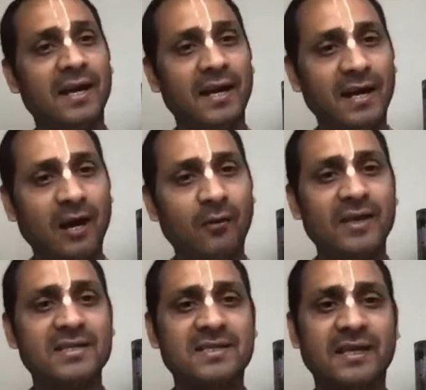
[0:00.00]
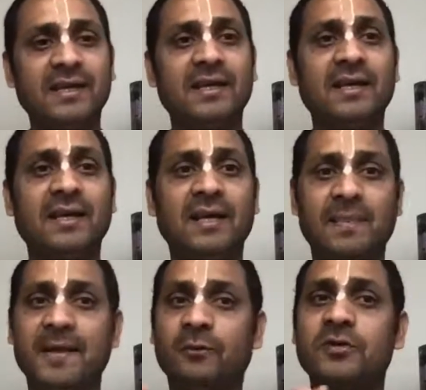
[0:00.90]
And now he is saying
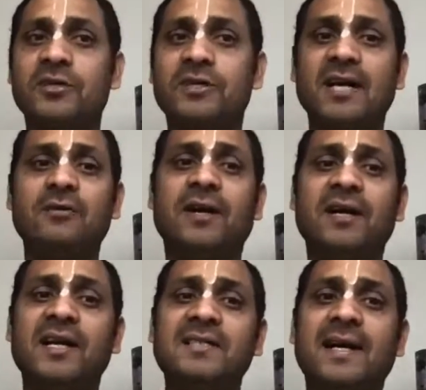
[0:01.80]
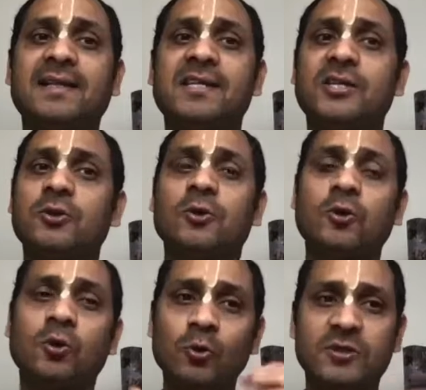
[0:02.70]
that you should try to understand that your
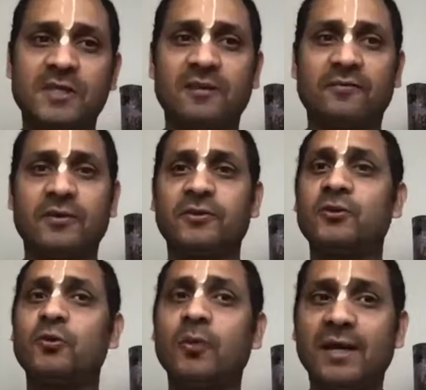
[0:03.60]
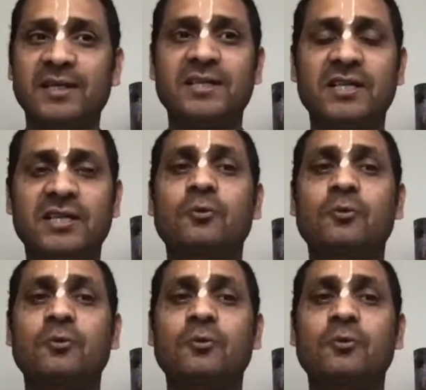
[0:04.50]
true self, the true identity.